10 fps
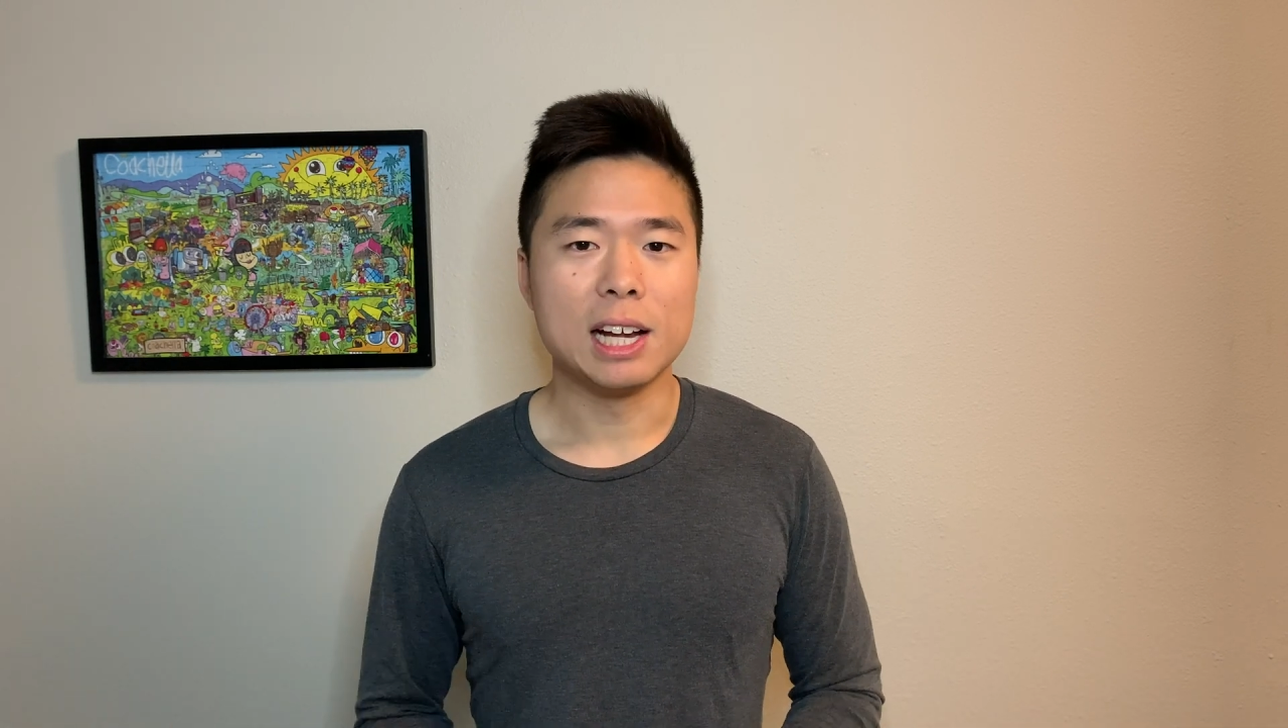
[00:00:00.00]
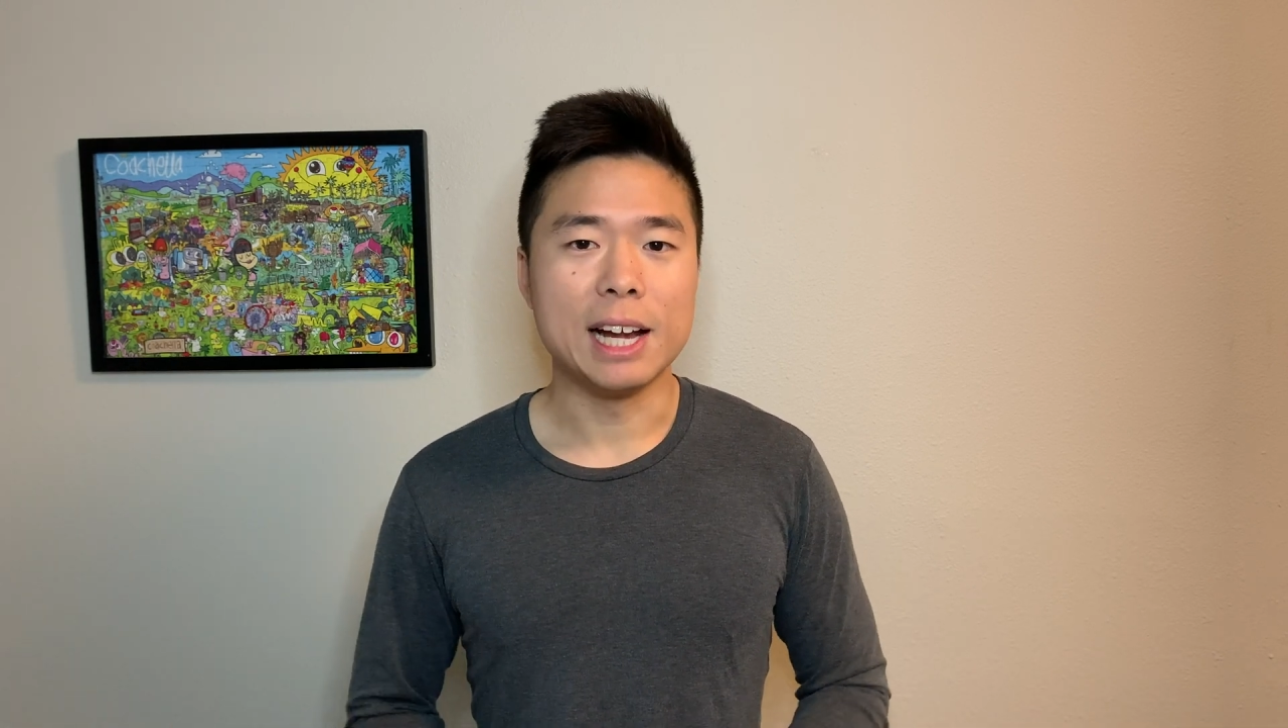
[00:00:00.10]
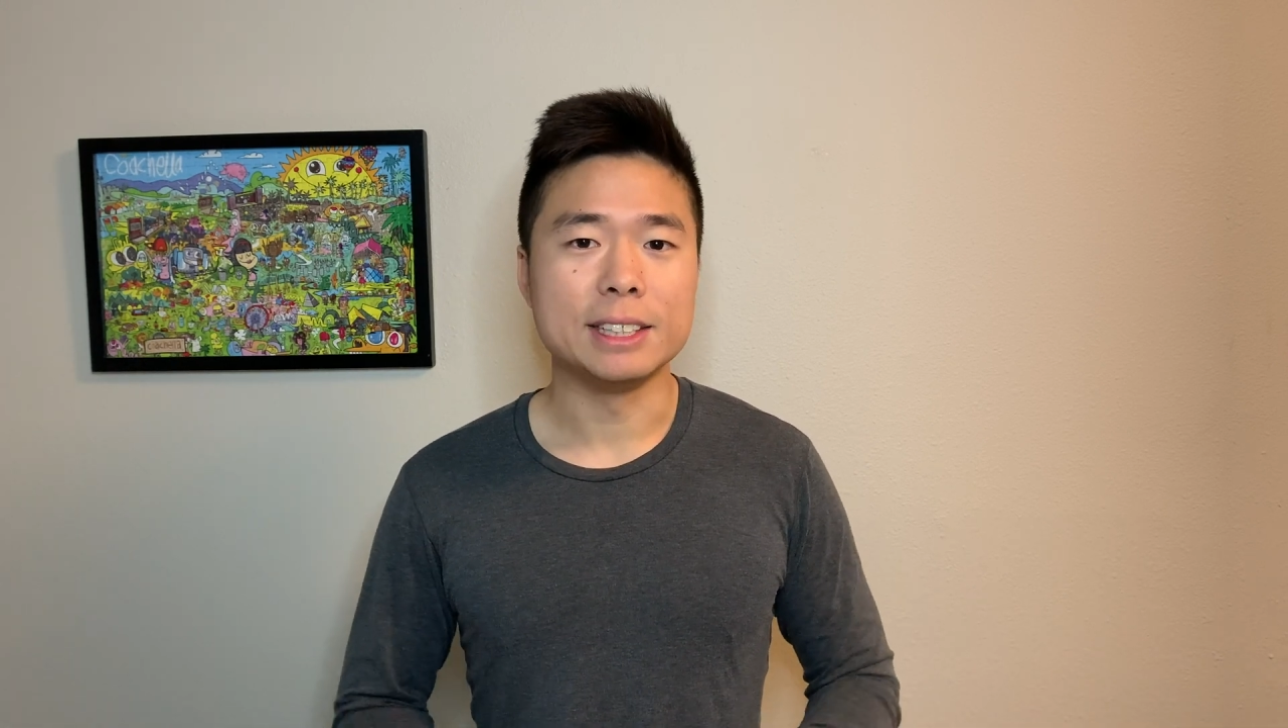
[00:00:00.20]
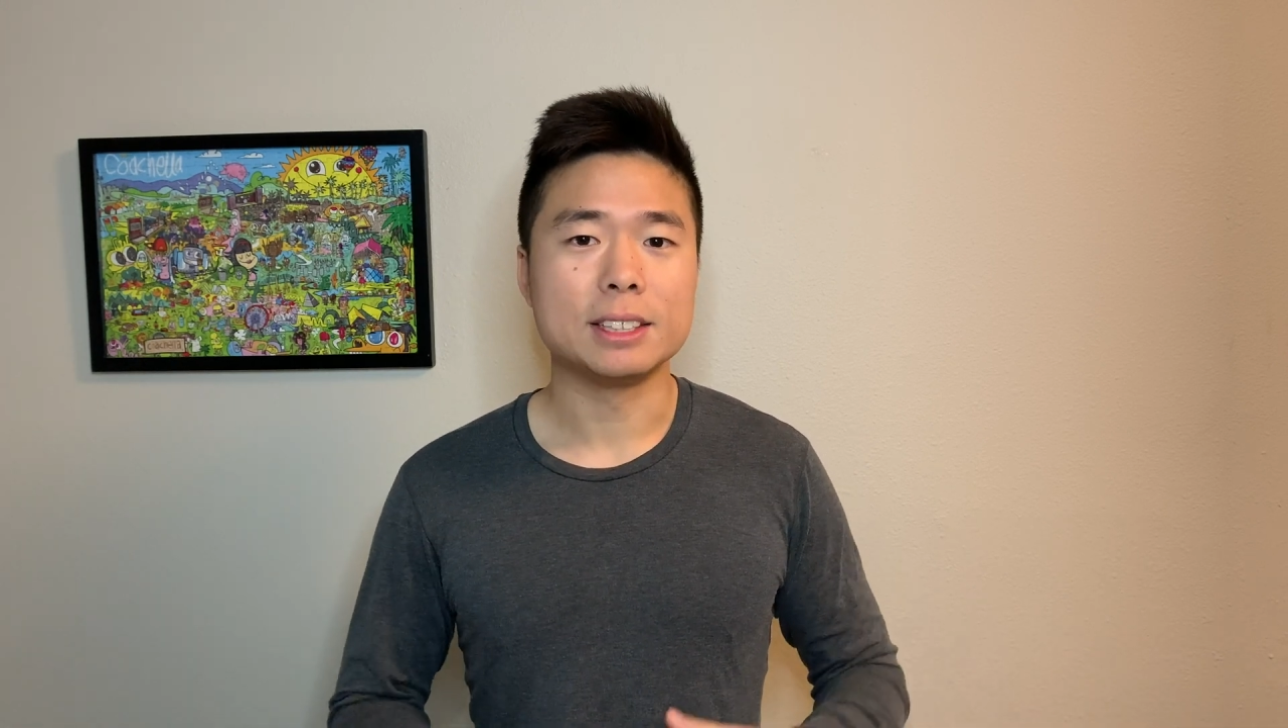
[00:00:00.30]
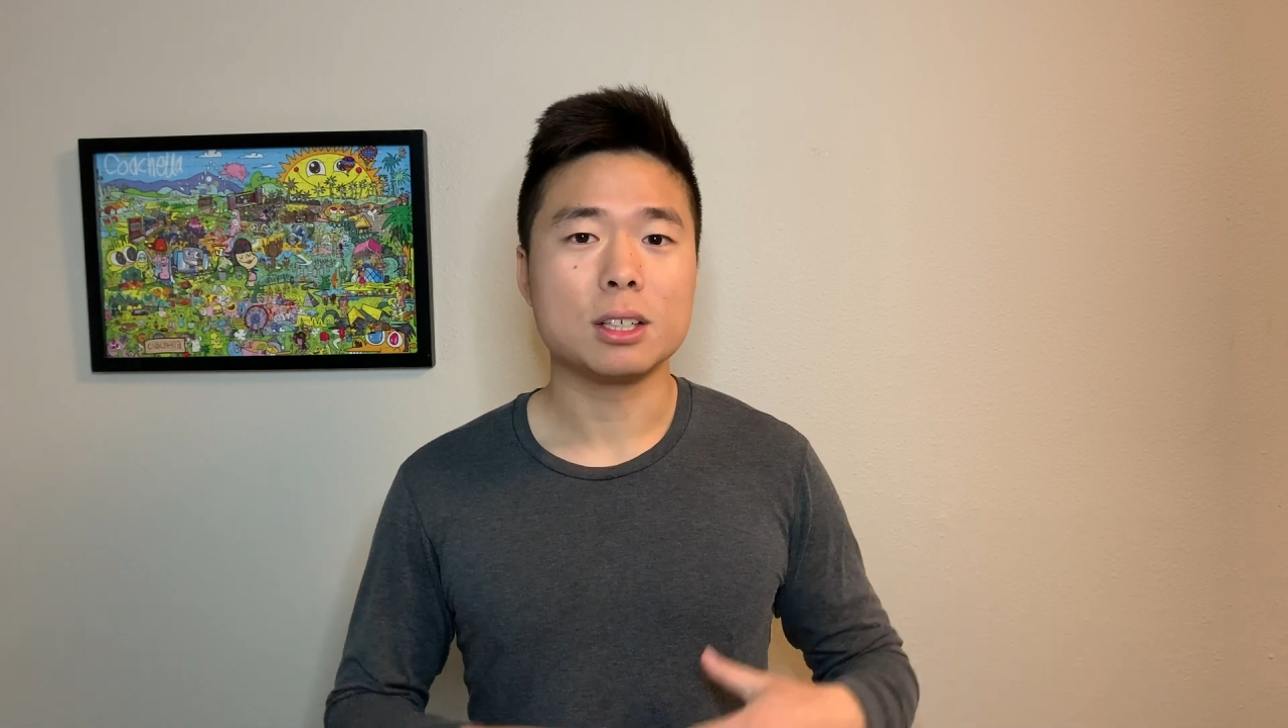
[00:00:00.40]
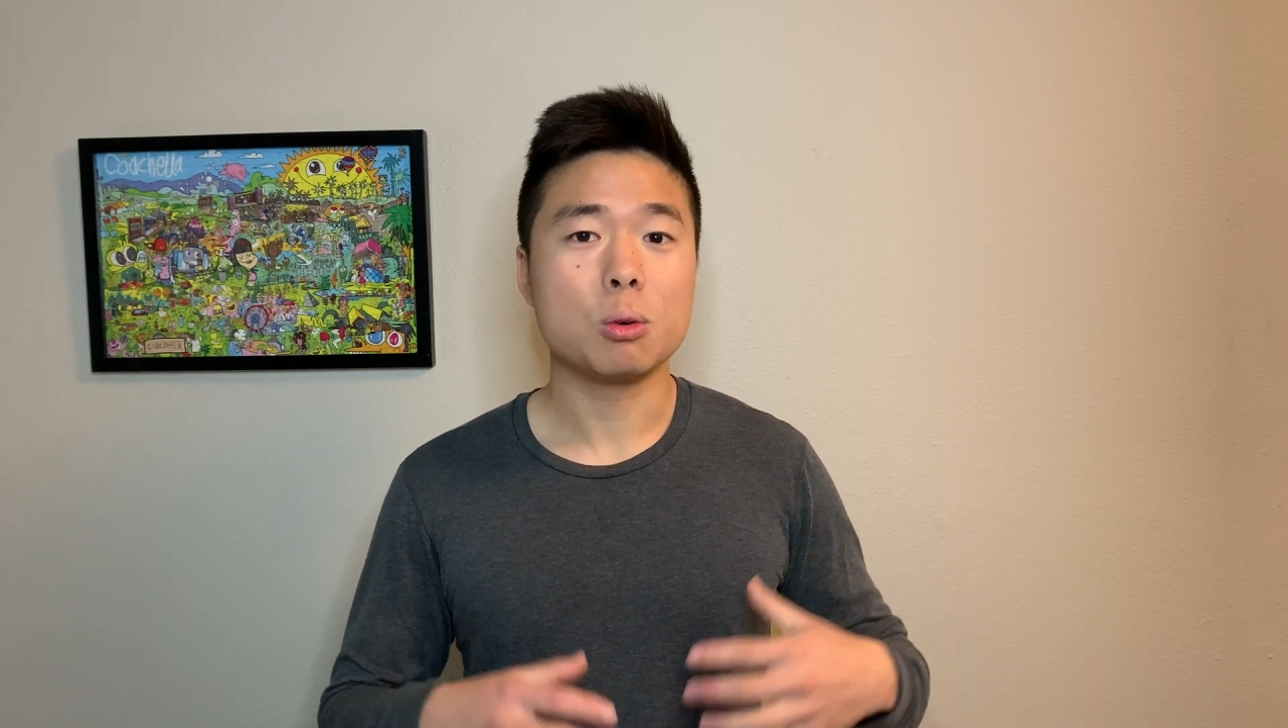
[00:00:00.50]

And